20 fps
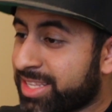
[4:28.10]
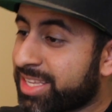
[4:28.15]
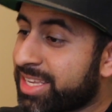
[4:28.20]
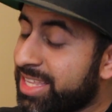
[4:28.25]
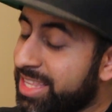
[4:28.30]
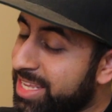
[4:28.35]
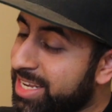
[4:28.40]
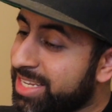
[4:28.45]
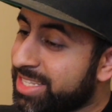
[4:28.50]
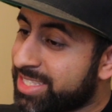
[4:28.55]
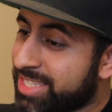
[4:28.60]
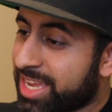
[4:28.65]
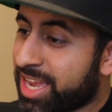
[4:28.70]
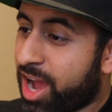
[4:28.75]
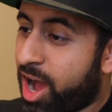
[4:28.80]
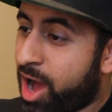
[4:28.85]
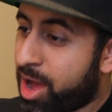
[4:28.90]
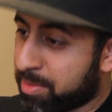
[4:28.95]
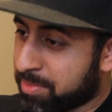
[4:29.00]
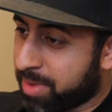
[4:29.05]
they did say
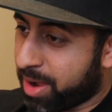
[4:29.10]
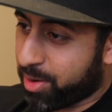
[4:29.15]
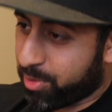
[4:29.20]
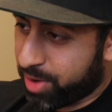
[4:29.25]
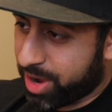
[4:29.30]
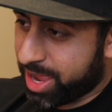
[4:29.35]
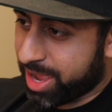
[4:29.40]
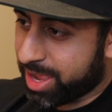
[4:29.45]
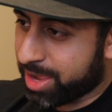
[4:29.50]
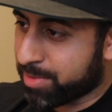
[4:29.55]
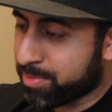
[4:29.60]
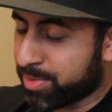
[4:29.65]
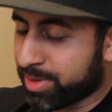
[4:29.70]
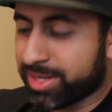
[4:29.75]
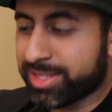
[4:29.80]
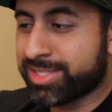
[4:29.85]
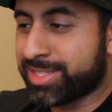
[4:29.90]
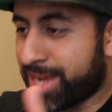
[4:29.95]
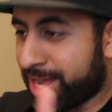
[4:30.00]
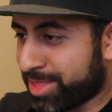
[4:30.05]
on my way, but
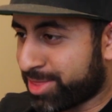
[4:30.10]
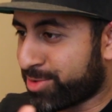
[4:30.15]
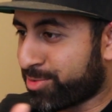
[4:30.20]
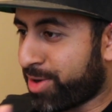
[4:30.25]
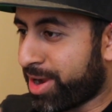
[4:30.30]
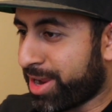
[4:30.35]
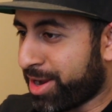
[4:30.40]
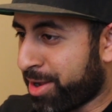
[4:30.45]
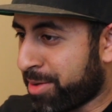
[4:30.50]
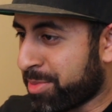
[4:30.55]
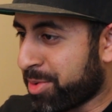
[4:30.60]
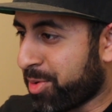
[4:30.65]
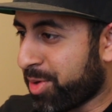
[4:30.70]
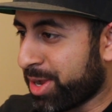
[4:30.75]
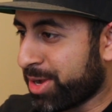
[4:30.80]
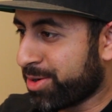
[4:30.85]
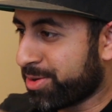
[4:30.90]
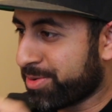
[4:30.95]
it's not the right on my